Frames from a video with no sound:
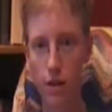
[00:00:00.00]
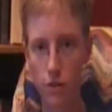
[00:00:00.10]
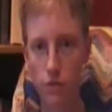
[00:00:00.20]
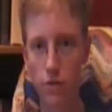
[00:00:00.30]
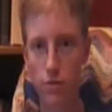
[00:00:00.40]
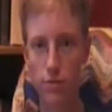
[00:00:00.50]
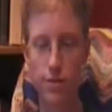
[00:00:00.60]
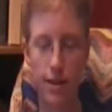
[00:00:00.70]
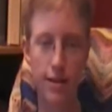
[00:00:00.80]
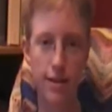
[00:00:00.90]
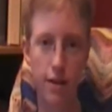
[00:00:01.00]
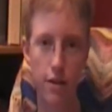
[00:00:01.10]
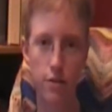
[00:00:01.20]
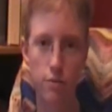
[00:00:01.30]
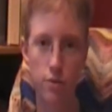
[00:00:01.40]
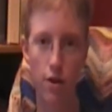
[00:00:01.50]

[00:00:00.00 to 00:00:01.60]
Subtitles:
interviews that he does with